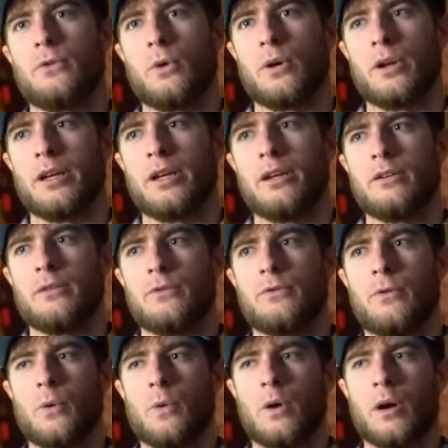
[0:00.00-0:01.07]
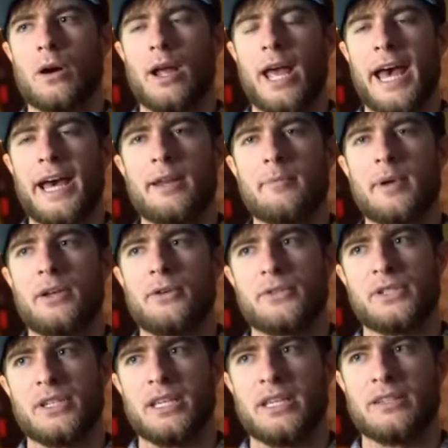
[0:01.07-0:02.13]
Florida for Adam
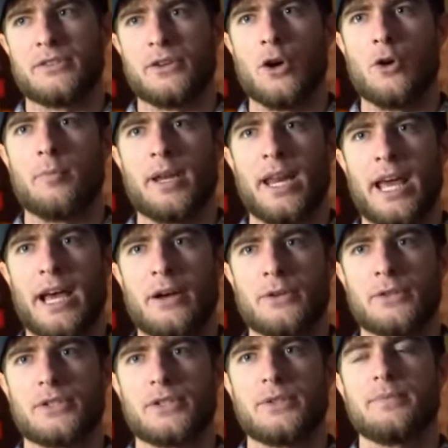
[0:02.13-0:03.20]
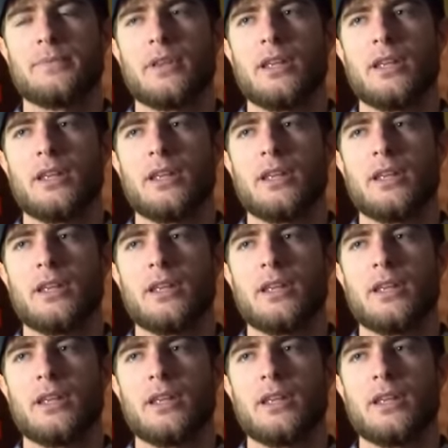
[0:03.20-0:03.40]
LZ's open house.